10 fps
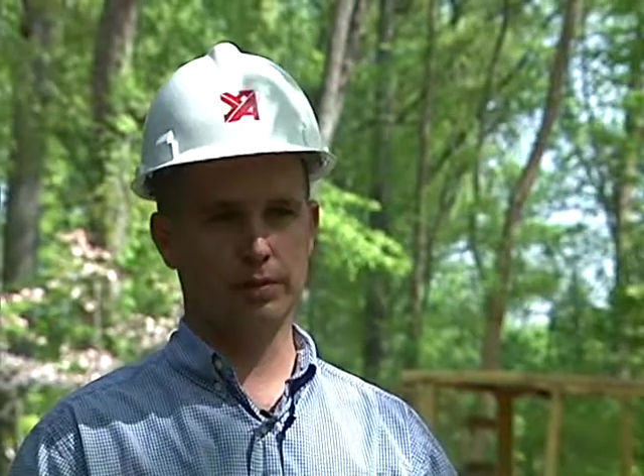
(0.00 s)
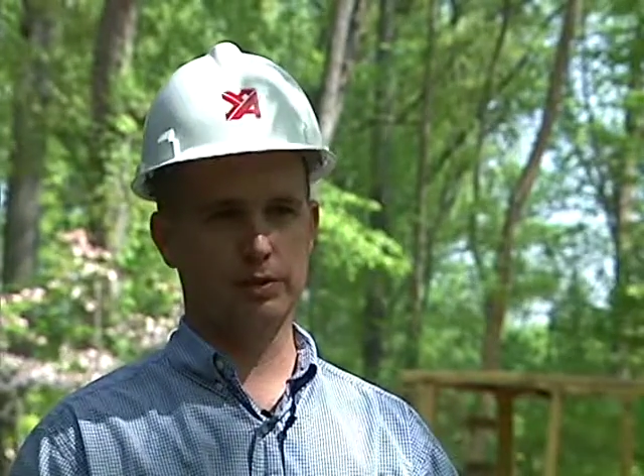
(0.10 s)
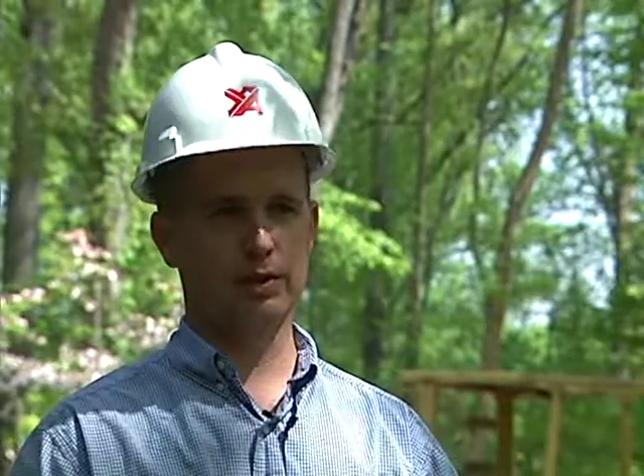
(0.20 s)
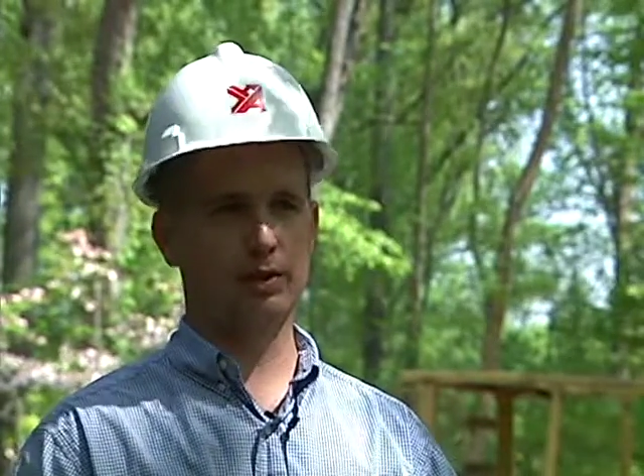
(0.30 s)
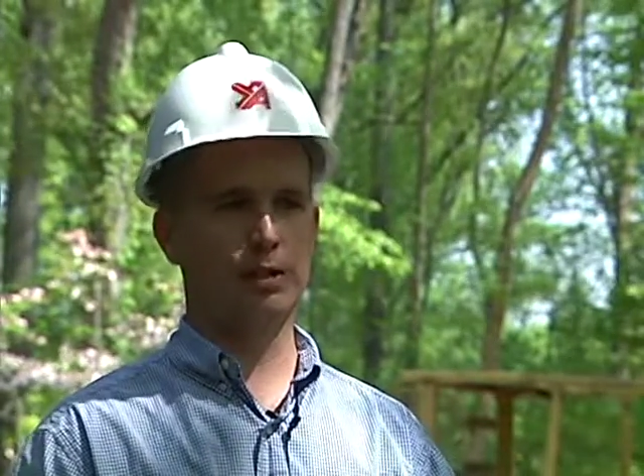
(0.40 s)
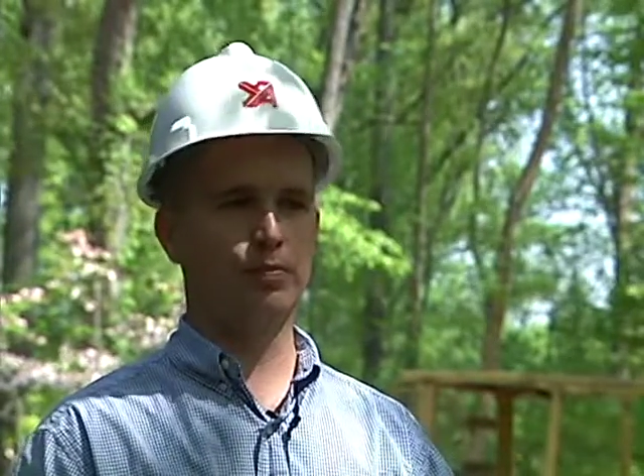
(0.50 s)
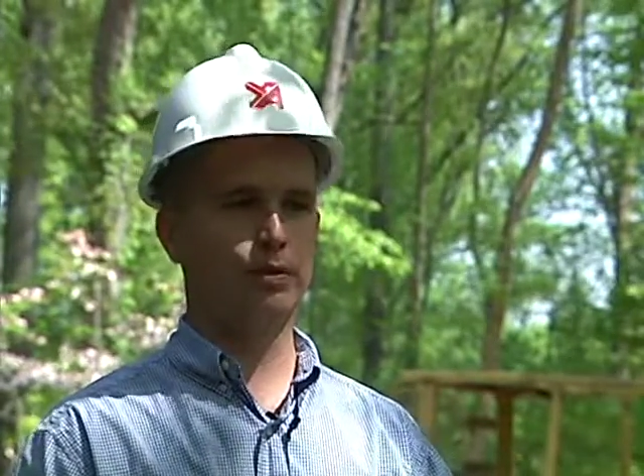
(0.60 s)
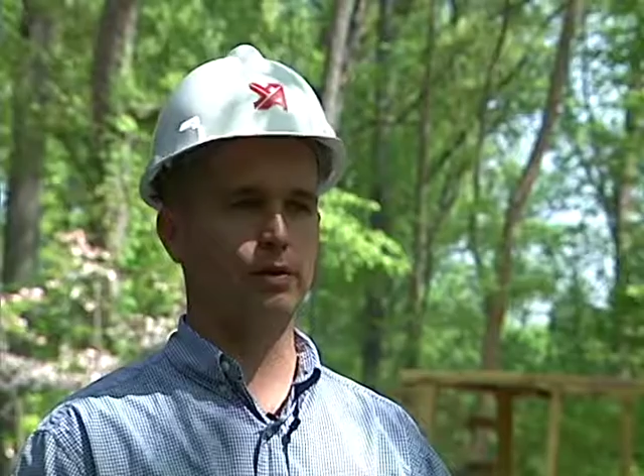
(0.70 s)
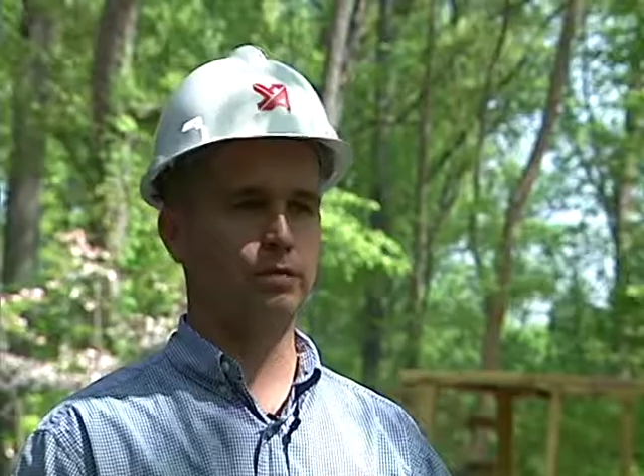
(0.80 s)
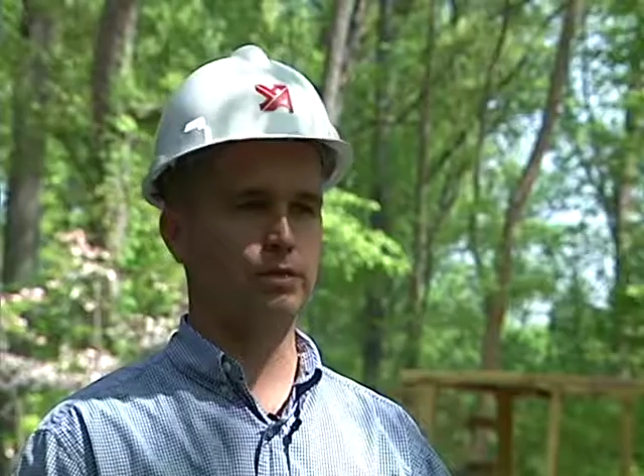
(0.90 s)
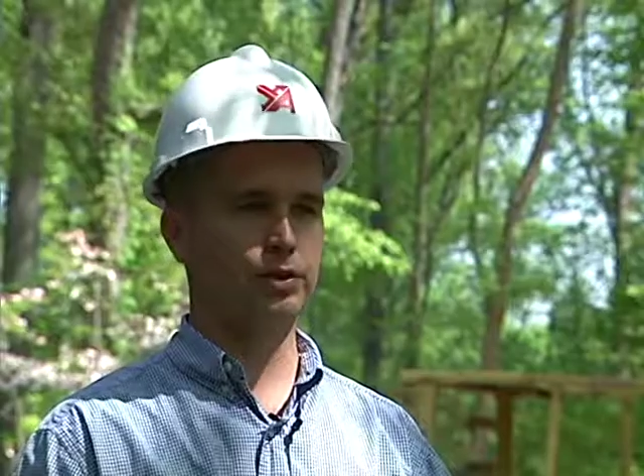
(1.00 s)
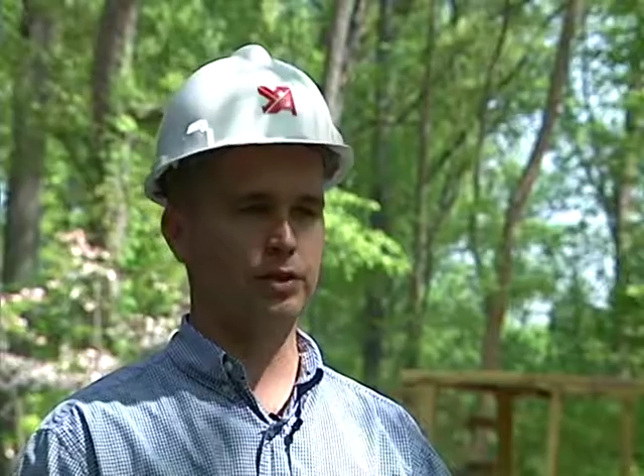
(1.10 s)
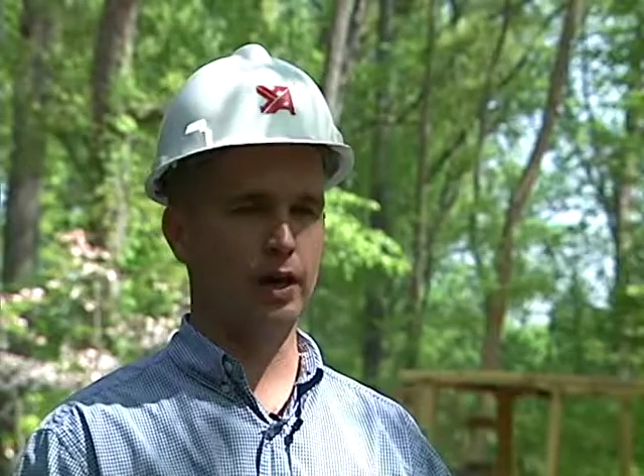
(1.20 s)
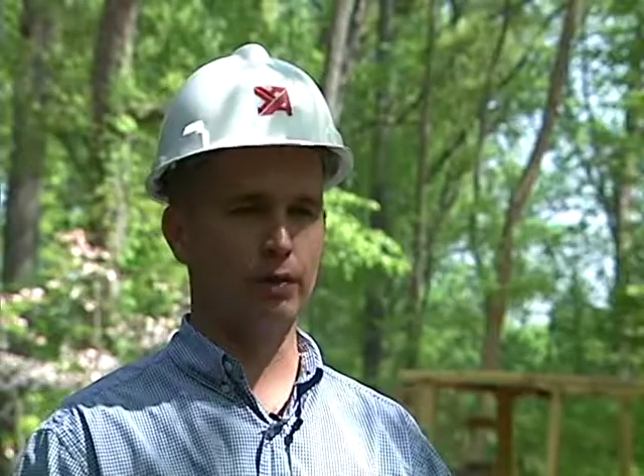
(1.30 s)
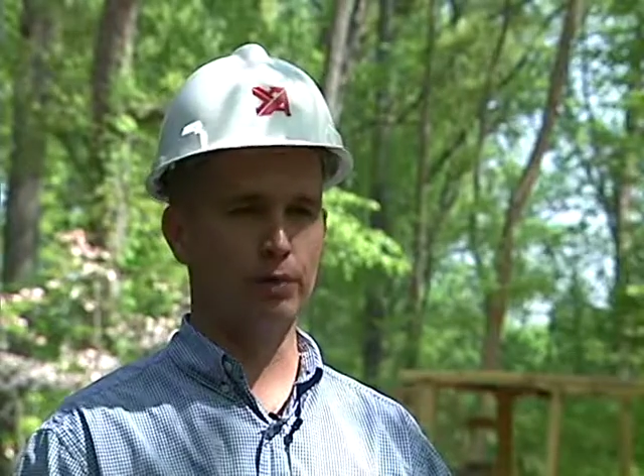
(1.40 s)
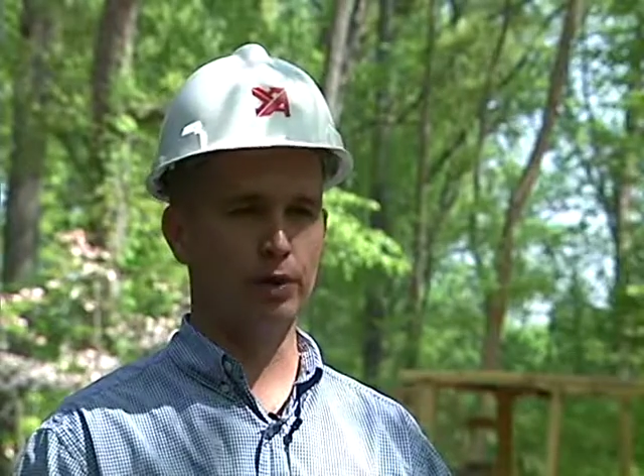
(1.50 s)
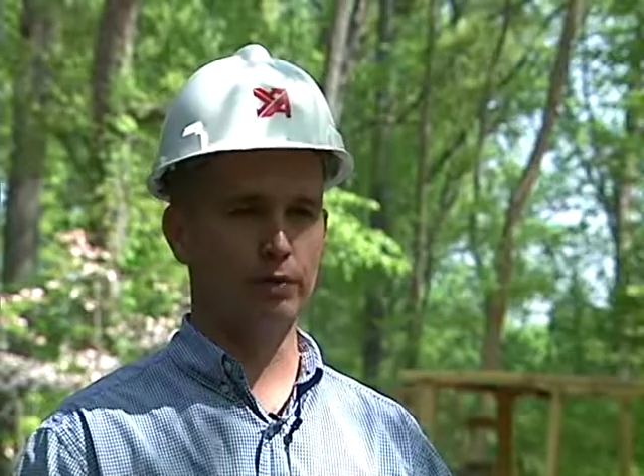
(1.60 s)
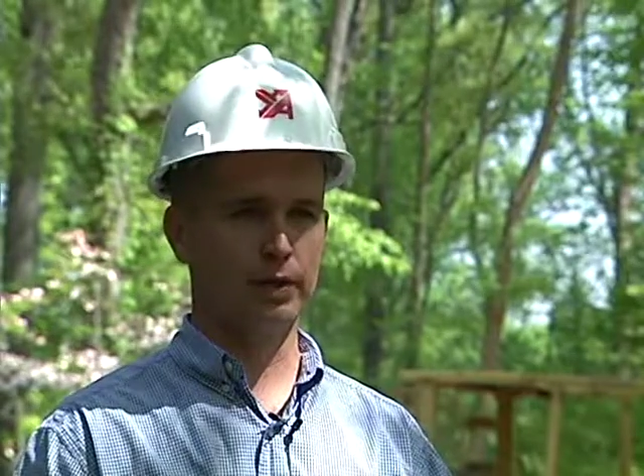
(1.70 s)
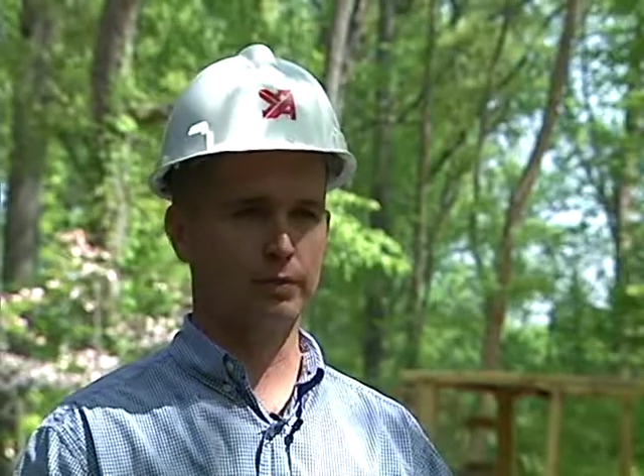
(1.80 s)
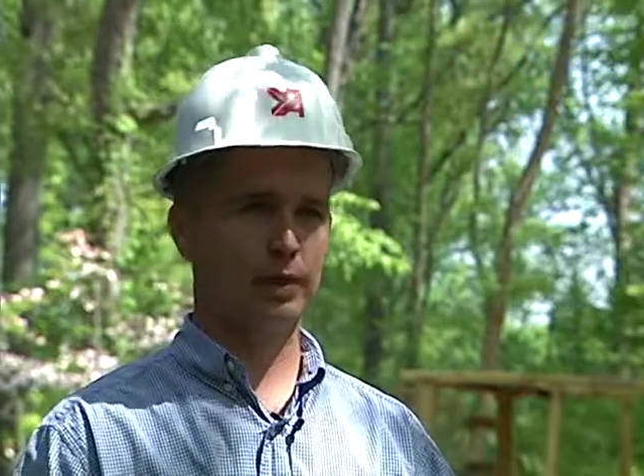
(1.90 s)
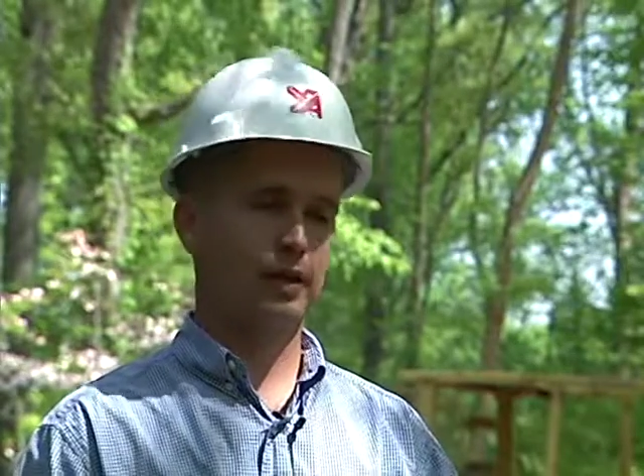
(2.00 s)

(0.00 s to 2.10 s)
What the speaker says: to keep the job moving.